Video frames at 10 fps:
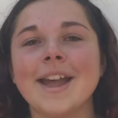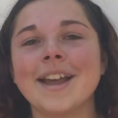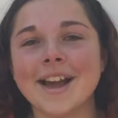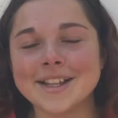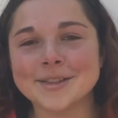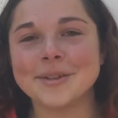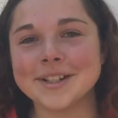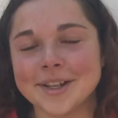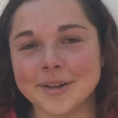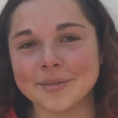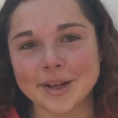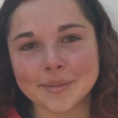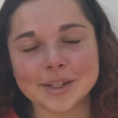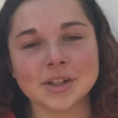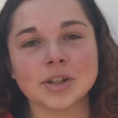Hey guys, what's up? My
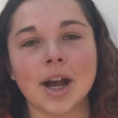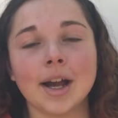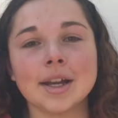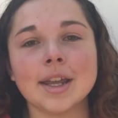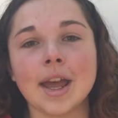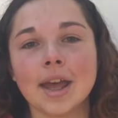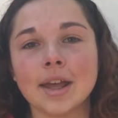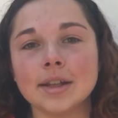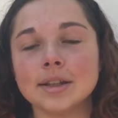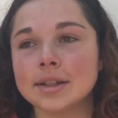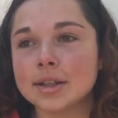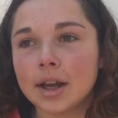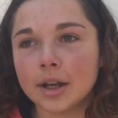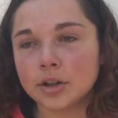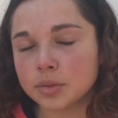name is Angel Carnie, and
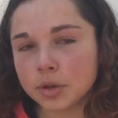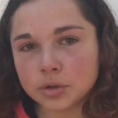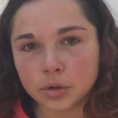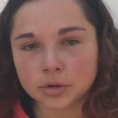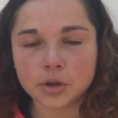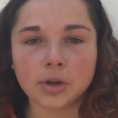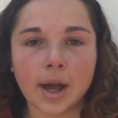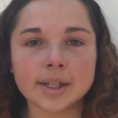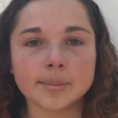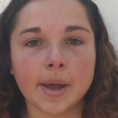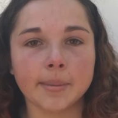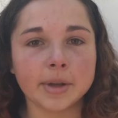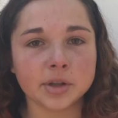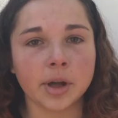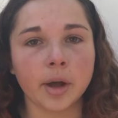I just want to talk to you guys about
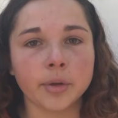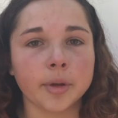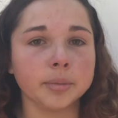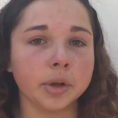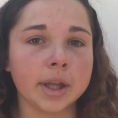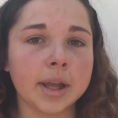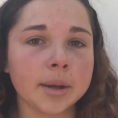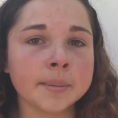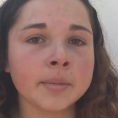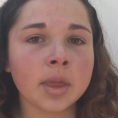mental health and bullying.